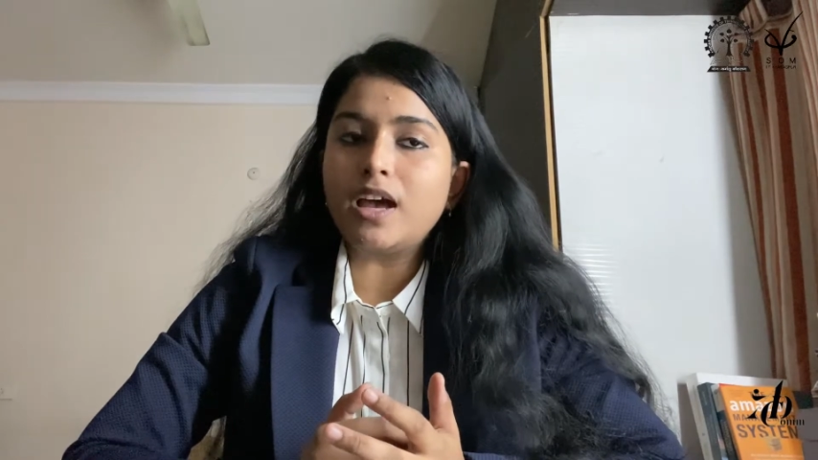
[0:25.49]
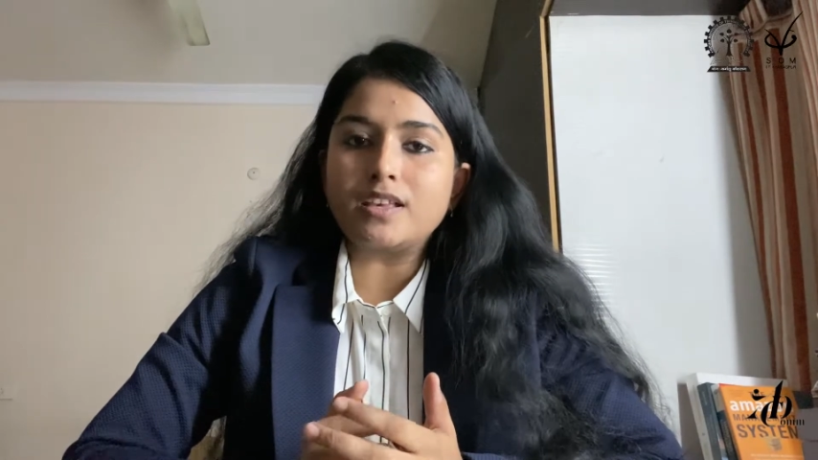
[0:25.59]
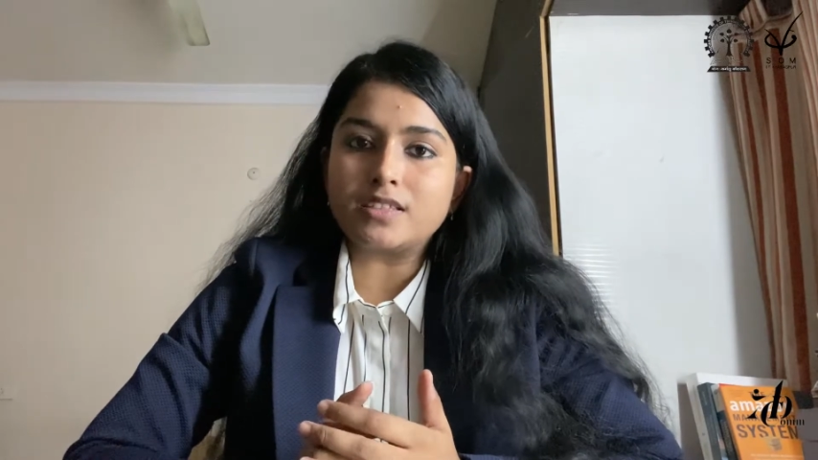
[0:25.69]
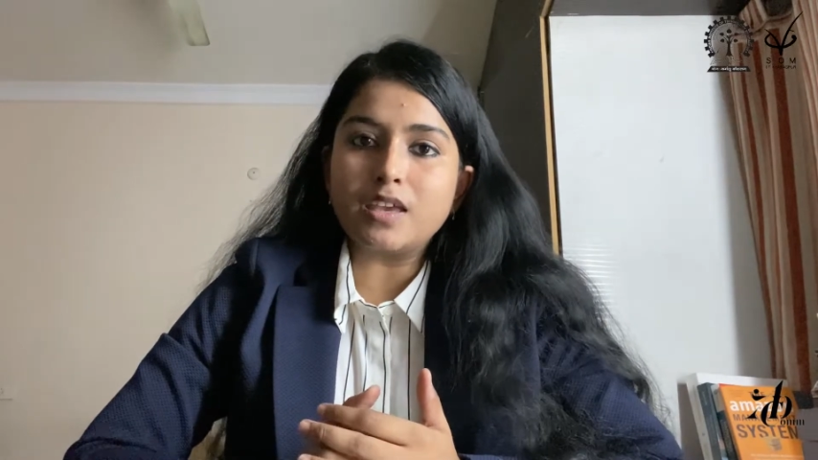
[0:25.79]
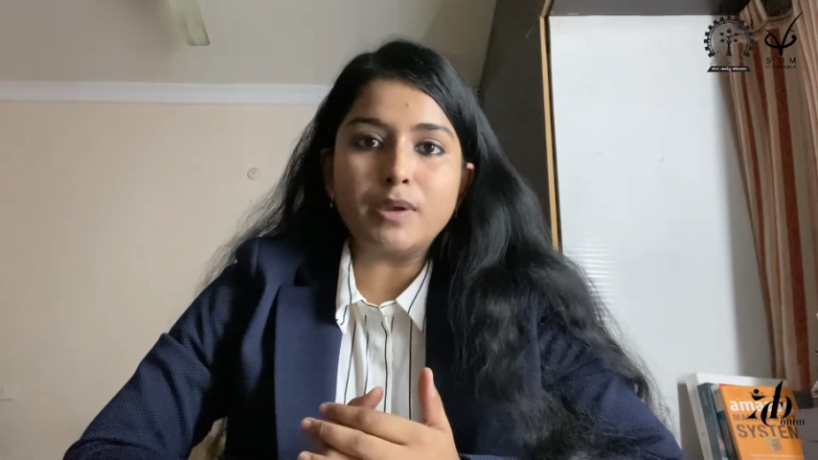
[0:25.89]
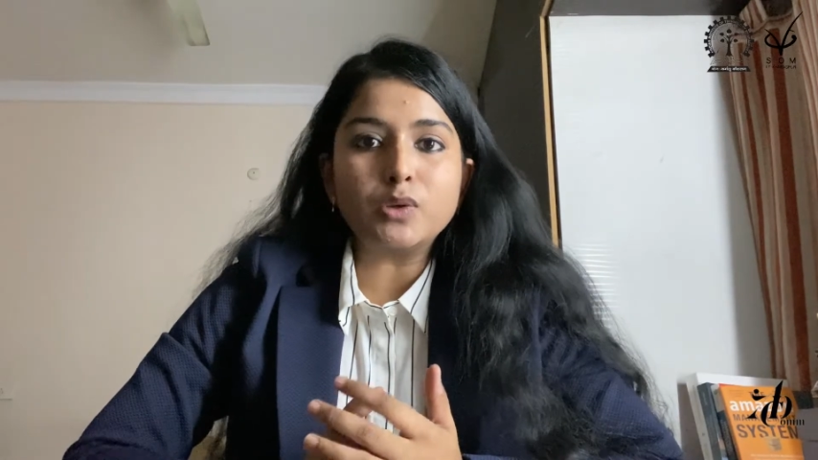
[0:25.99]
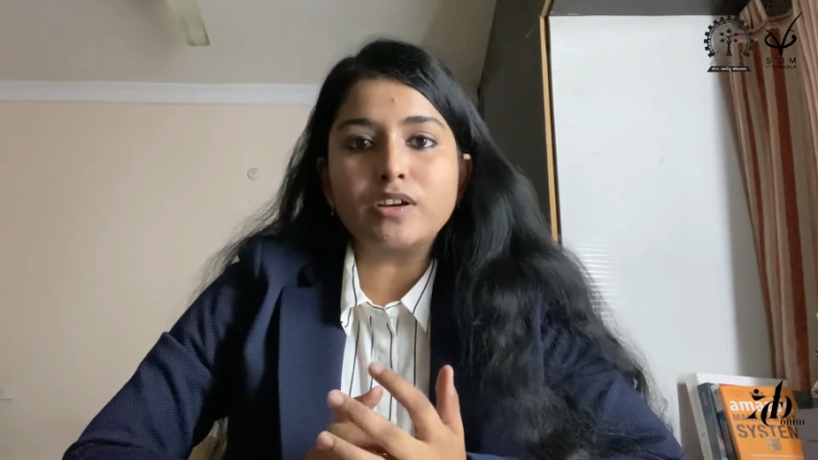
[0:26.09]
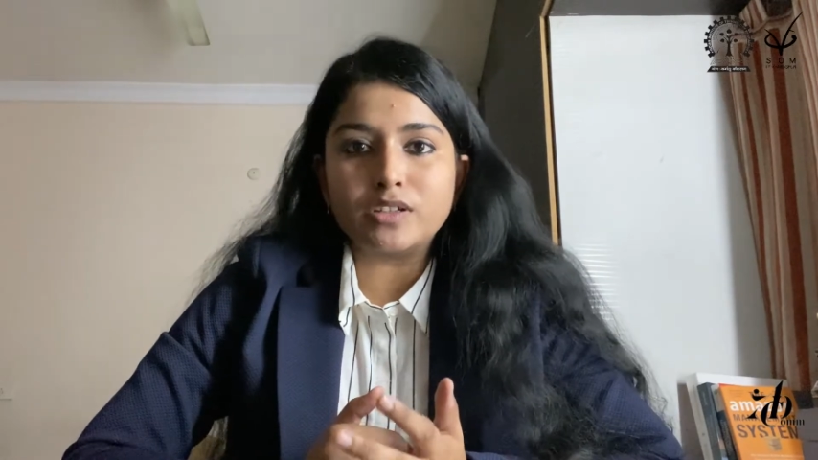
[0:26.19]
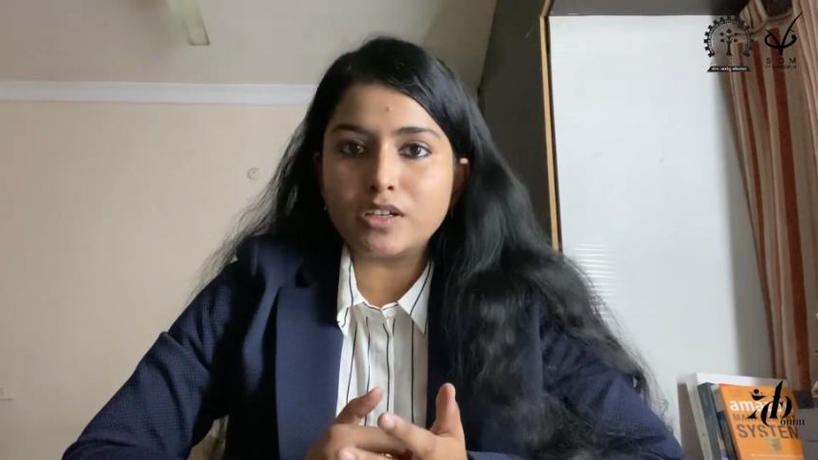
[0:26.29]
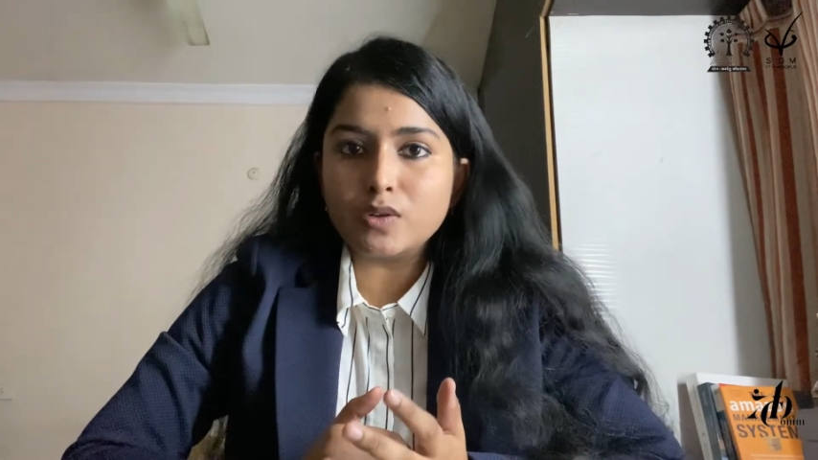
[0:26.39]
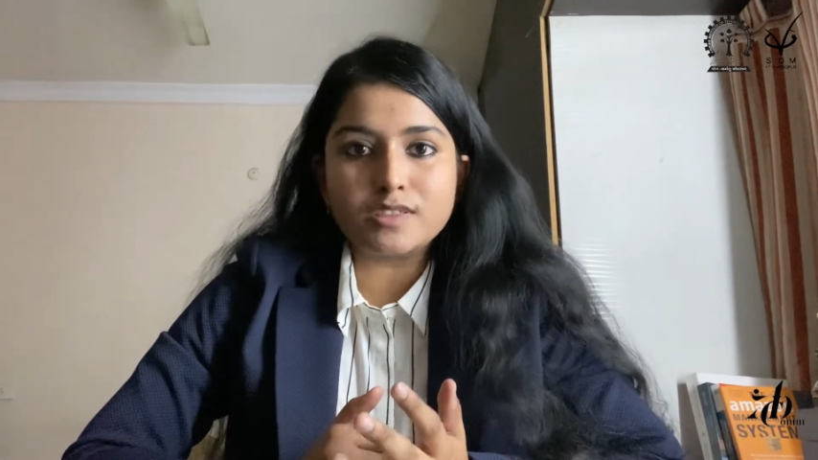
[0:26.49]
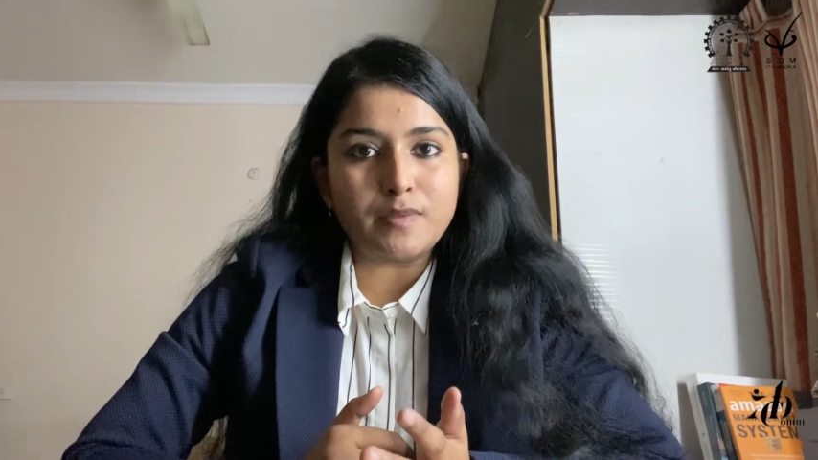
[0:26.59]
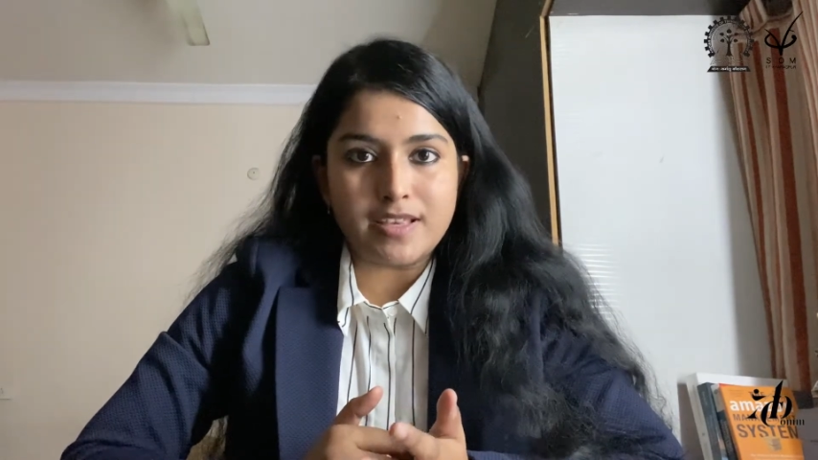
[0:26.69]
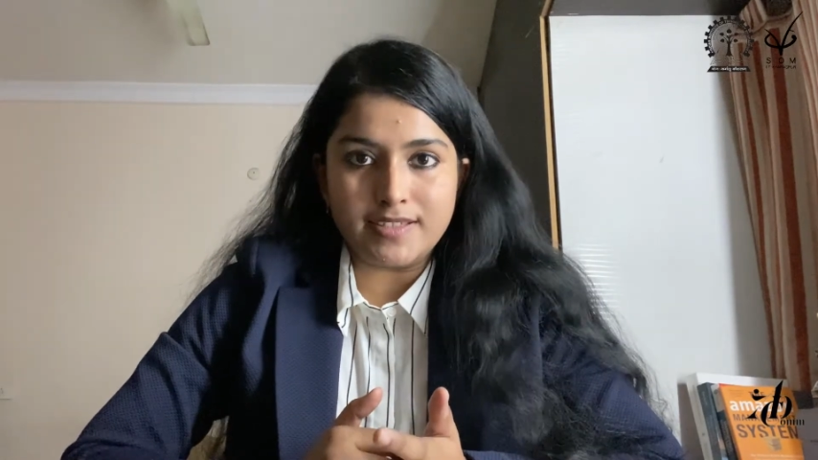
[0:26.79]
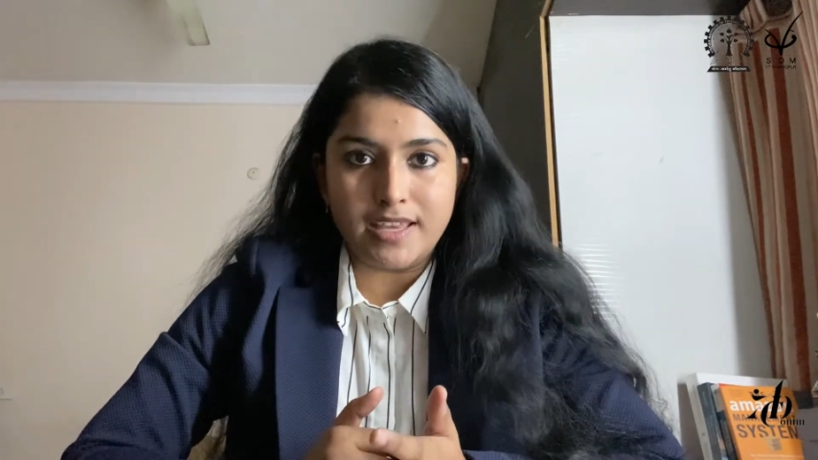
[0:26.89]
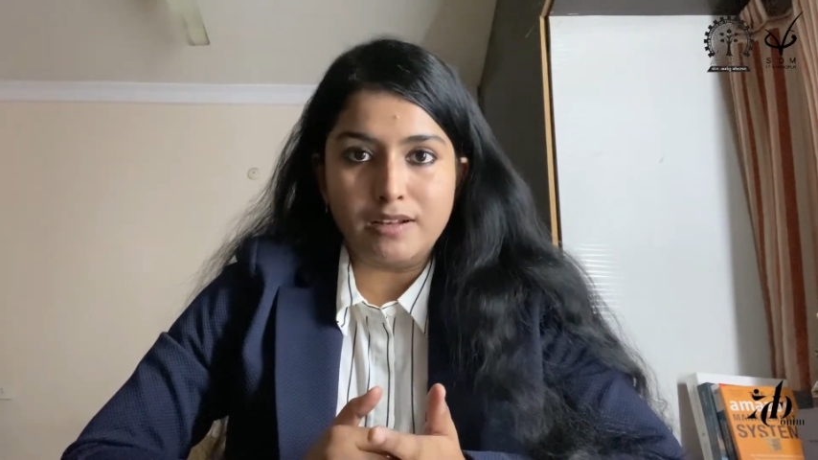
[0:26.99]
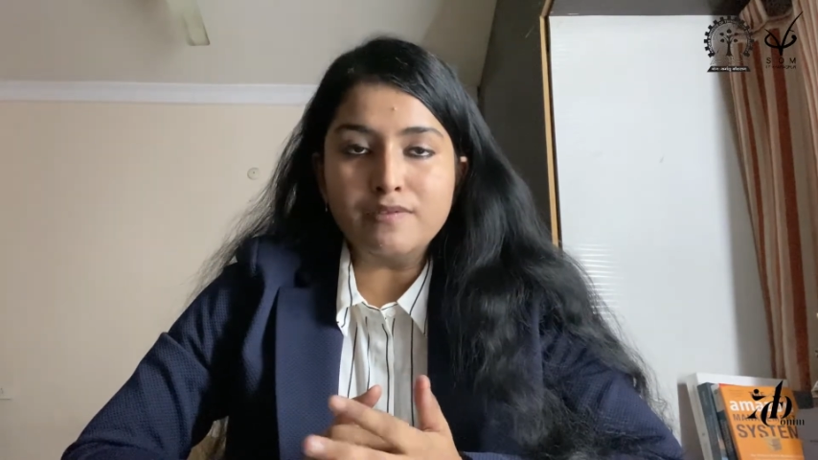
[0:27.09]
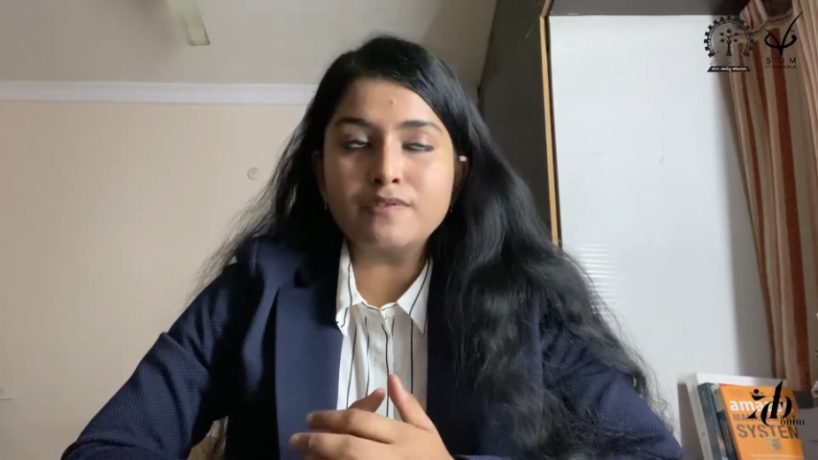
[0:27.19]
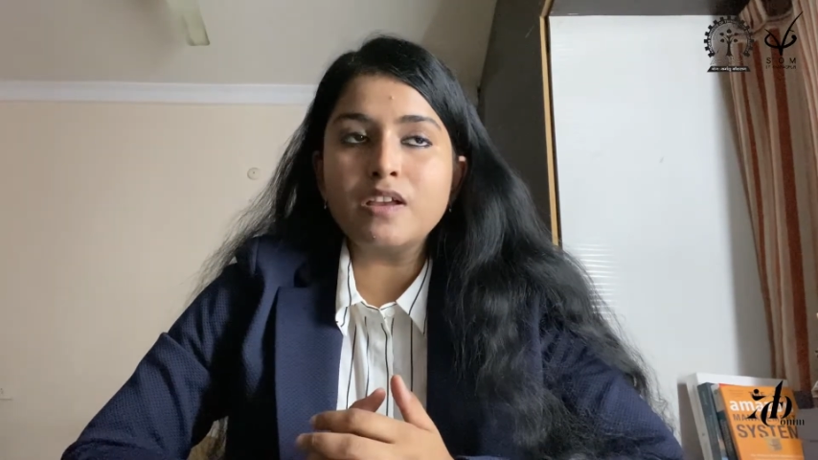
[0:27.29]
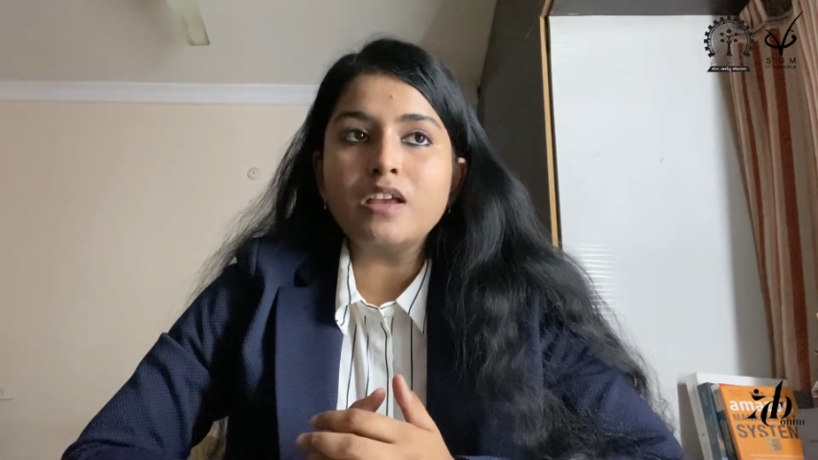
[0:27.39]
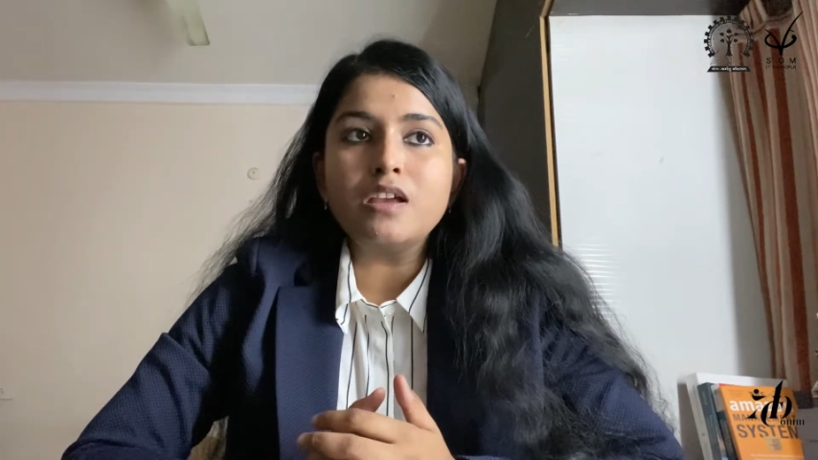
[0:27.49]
asking me to introduce myself.